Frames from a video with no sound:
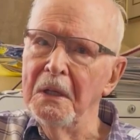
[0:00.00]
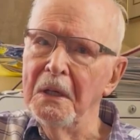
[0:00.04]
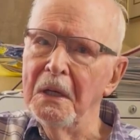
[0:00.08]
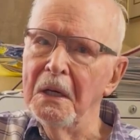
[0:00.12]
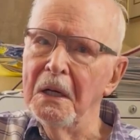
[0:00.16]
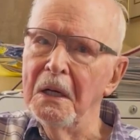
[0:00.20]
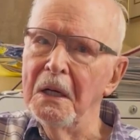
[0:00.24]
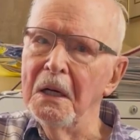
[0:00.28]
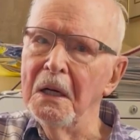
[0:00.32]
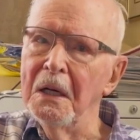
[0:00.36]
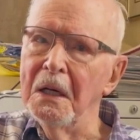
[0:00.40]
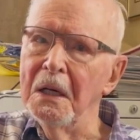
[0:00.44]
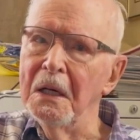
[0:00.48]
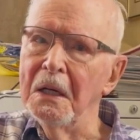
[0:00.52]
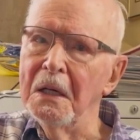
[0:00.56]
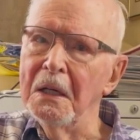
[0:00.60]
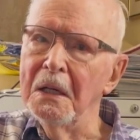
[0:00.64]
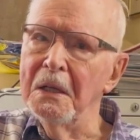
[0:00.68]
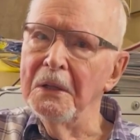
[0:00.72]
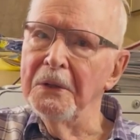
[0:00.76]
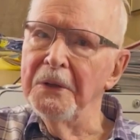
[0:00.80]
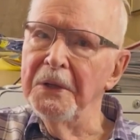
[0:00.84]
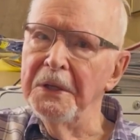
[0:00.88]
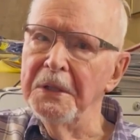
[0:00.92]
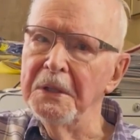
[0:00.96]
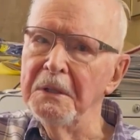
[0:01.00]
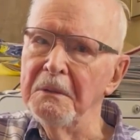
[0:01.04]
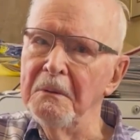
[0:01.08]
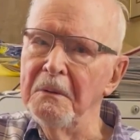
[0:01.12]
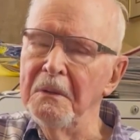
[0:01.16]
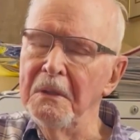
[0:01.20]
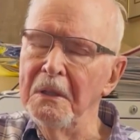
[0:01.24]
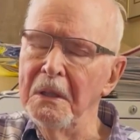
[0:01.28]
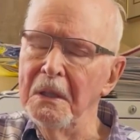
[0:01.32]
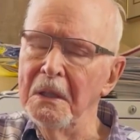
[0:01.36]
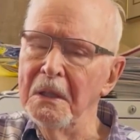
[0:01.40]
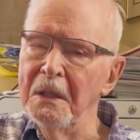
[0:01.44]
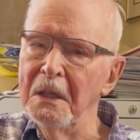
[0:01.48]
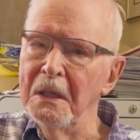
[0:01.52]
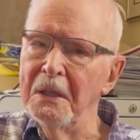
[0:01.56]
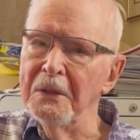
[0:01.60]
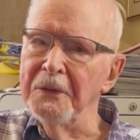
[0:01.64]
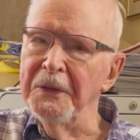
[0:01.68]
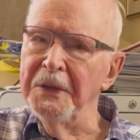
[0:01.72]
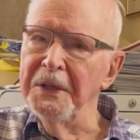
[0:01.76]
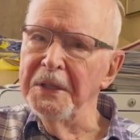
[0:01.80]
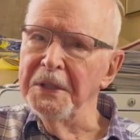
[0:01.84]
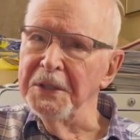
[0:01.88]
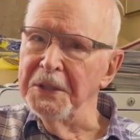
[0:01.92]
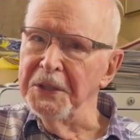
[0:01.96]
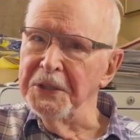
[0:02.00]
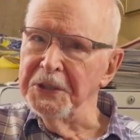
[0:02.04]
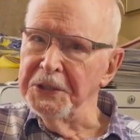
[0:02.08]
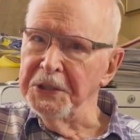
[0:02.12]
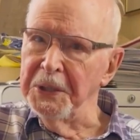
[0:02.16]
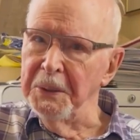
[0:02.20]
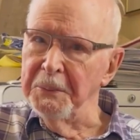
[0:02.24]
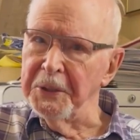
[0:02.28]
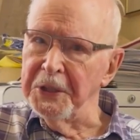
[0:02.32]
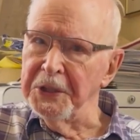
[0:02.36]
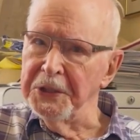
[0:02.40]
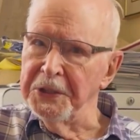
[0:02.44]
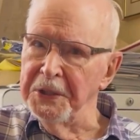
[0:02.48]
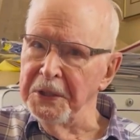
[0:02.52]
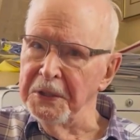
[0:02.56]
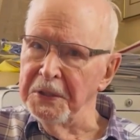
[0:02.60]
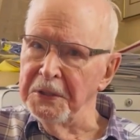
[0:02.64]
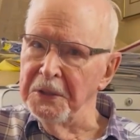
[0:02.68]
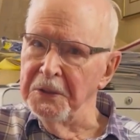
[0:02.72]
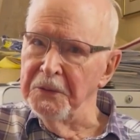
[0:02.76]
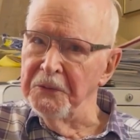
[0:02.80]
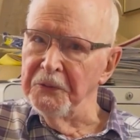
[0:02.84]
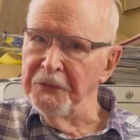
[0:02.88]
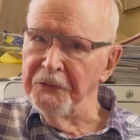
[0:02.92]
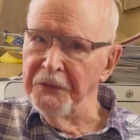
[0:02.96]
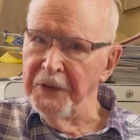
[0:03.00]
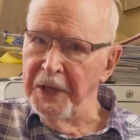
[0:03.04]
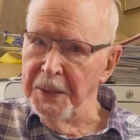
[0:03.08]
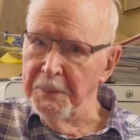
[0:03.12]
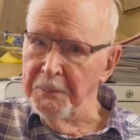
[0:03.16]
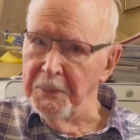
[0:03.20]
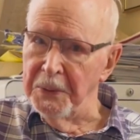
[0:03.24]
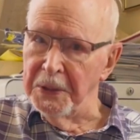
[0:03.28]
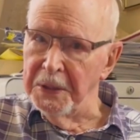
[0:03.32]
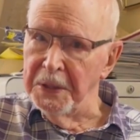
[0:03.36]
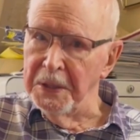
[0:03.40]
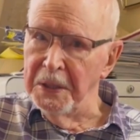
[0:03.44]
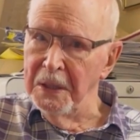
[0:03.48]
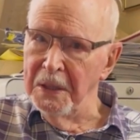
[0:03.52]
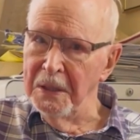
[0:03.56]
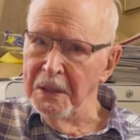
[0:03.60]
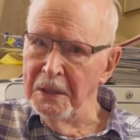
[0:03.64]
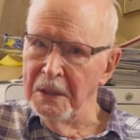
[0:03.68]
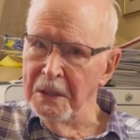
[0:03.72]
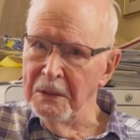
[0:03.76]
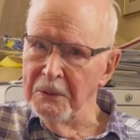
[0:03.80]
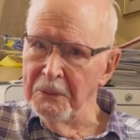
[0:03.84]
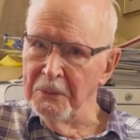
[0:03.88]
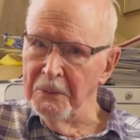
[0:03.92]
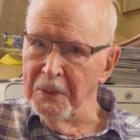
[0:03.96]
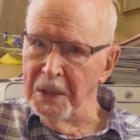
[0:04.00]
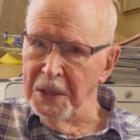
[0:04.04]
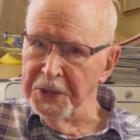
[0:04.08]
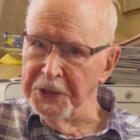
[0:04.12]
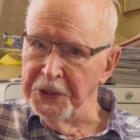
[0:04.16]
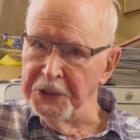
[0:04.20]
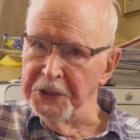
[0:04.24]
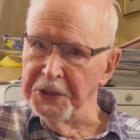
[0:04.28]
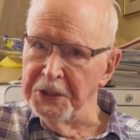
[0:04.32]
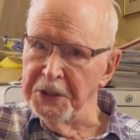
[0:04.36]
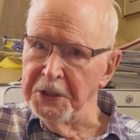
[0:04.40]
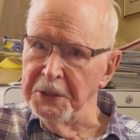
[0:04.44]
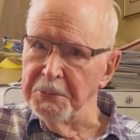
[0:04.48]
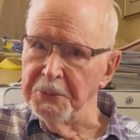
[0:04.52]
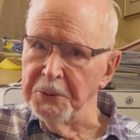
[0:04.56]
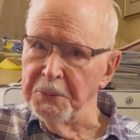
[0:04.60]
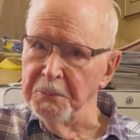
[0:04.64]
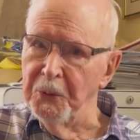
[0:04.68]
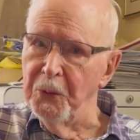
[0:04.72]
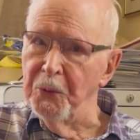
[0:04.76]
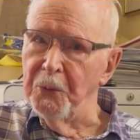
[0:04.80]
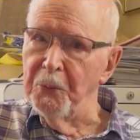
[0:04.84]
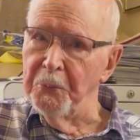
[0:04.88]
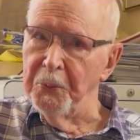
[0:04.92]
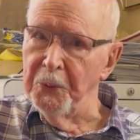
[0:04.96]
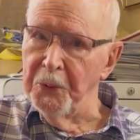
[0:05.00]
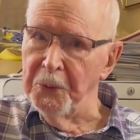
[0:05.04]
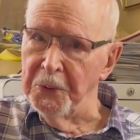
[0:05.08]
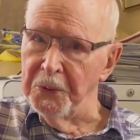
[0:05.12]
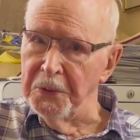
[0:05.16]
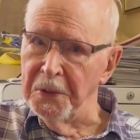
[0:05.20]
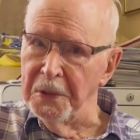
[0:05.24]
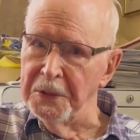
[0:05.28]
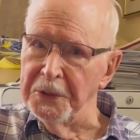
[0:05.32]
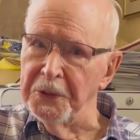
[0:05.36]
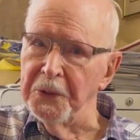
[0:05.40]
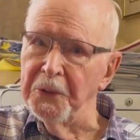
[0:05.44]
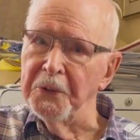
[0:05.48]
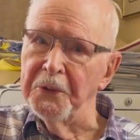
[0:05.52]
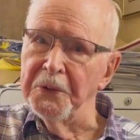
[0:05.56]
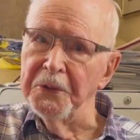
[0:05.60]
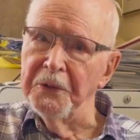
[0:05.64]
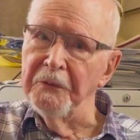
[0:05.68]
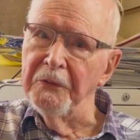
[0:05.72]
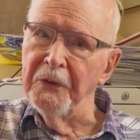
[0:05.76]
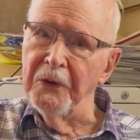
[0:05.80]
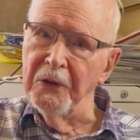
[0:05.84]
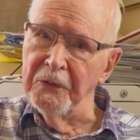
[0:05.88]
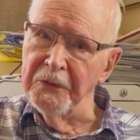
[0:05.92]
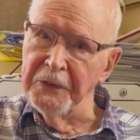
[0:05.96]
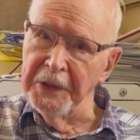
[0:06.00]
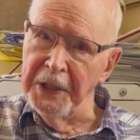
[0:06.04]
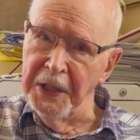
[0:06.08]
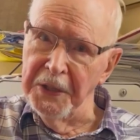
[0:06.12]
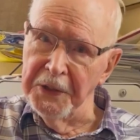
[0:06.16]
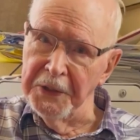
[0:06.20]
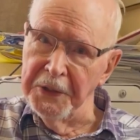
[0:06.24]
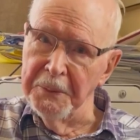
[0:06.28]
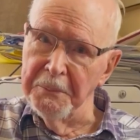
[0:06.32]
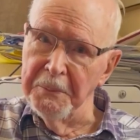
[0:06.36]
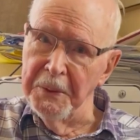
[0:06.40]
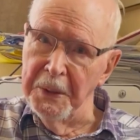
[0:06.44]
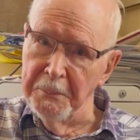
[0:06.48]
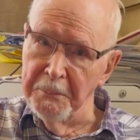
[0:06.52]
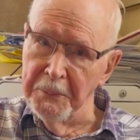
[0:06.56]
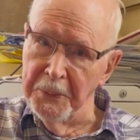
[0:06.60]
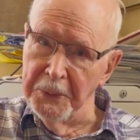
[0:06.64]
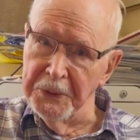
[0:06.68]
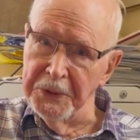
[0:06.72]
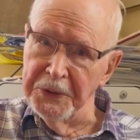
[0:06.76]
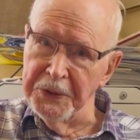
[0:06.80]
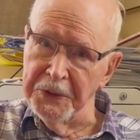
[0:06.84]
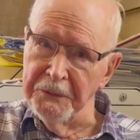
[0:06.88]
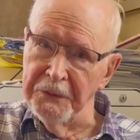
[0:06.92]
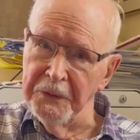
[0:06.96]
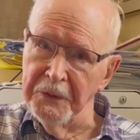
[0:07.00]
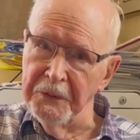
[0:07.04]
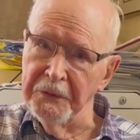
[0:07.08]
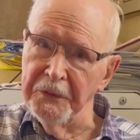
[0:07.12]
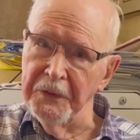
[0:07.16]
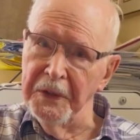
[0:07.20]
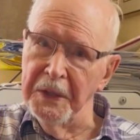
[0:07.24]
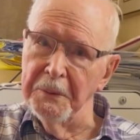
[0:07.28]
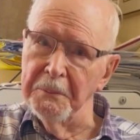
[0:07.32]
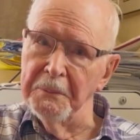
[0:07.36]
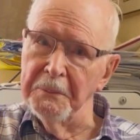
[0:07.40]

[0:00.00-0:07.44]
And then to some extent in family relationships more broadly, or involving other members of the family.